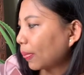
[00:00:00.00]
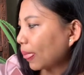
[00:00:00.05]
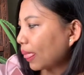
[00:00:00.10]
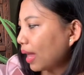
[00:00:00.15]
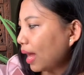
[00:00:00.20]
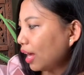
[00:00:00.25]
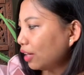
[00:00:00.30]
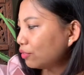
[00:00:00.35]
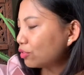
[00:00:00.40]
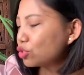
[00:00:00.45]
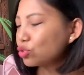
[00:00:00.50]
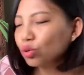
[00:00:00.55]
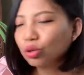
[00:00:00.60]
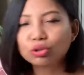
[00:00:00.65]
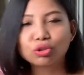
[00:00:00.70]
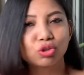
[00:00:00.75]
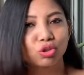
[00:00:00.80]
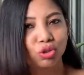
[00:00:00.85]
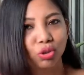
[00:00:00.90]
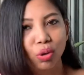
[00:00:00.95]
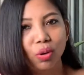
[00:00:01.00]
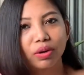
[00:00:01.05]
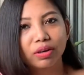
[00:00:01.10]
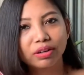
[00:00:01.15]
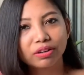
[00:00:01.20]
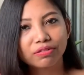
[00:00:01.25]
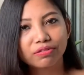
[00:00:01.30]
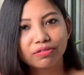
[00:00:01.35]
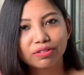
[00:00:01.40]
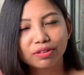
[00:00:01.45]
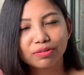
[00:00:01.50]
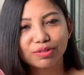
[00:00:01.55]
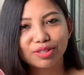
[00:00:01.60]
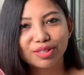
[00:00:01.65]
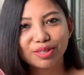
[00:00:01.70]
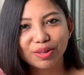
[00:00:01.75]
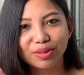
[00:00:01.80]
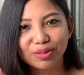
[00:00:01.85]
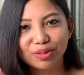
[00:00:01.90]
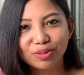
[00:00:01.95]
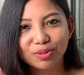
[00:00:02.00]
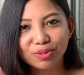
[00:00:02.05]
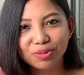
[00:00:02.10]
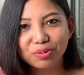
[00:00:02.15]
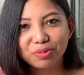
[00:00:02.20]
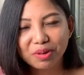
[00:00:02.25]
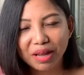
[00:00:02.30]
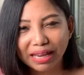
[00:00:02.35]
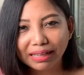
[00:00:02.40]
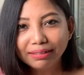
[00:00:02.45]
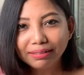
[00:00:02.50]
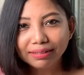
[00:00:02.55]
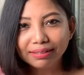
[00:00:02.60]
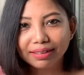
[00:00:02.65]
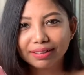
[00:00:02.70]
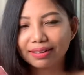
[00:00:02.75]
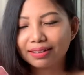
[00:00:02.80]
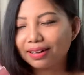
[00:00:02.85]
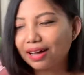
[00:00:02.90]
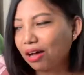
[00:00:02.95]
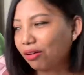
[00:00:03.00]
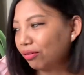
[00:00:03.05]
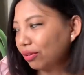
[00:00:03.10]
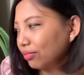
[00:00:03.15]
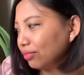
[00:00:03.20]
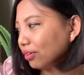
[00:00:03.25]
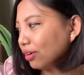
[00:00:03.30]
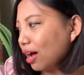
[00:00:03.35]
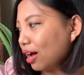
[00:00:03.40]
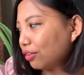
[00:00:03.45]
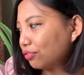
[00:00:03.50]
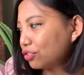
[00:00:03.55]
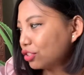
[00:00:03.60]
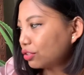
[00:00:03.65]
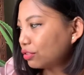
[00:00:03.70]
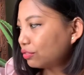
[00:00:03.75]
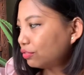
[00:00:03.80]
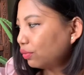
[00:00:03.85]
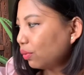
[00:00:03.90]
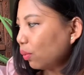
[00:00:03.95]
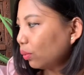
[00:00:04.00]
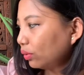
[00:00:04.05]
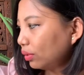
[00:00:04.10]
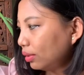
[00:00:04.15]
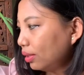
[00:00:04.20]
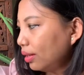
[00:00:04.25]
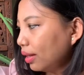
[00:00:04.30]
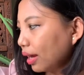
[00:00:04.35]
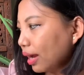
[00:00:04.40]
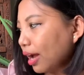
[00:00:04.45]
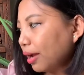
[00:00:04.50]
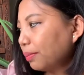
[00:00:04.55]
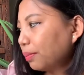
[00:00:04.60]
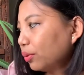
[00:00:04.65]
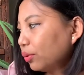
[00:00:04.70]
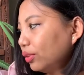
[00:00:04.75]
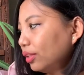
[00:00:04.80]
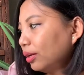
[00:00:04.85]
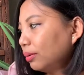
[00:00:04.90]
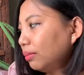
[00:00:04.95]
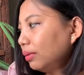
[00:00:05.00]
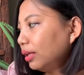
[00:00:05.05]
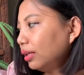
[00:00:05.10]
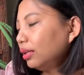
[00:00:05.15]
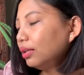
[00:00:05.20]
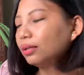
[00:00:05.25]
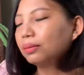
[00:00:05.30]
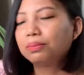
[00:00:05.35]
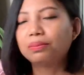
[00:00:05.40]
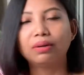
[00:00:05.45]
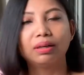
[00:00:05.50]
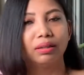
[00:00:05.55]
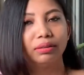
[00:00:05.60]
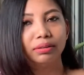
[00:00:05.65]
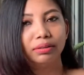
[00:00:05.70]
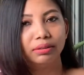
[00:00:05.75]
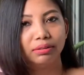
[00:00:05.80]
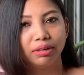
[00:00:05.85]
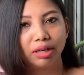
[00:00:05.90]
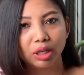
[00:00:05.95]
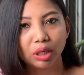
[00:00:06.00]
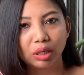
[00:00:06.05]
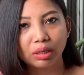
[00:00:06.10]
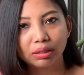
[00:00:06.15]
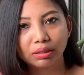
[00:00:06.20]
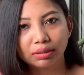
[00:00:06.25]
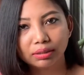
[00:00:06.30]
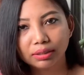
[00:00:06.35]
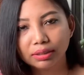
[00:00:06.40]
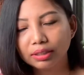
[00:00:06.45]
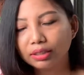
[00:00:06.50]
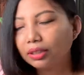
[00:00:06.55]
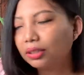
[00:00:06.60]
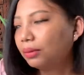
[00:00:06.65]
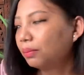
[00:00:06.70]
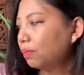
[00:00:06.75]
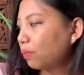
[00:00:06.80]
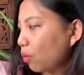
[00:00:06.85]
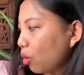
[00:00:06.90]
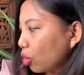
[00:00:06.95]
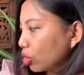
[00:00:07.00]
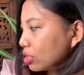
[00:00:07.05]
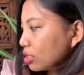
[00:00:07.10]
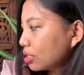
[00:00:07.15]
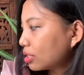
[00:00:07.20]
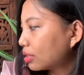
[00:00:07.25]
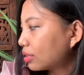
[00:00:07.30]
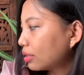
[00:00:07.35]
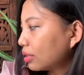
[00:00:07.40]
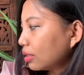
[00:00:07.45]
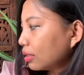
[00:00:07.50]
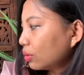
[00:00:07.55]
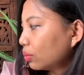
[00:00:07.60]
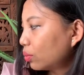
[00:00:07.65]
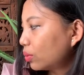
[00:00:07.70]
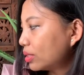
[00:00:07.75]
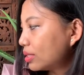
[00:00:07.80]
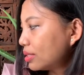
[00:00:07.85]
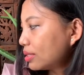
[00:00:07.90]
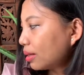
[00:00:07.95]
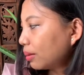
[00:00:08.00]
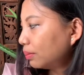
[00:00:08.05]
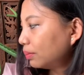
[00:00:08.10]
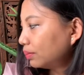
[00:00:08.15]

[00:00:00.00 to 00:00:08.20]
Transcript: I was not sure if it was gonna do well. However, after the 4th day, I put them in the regular pot with some